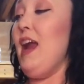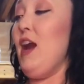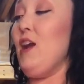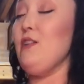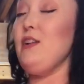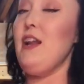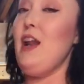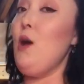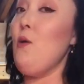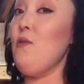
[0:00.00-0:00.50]

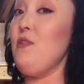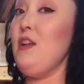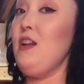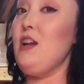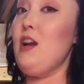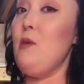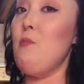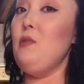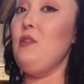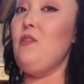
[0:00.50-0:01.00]
aired it out within
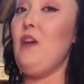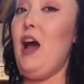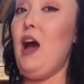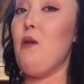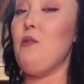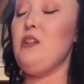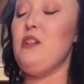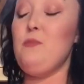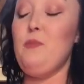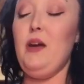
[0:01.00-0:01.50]
a couple of
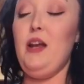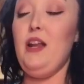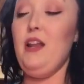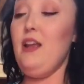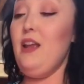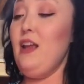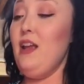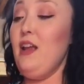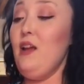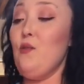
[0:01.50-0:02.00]
hours, but
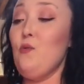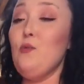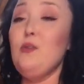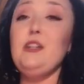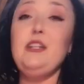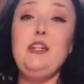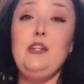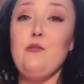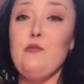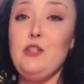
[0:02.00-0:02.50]

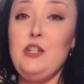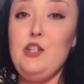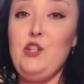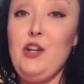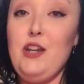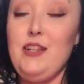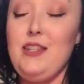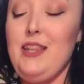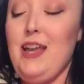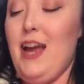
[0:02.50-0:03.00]
really don't
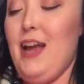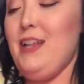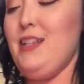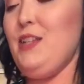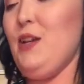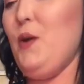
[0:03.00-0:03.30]
suggest that.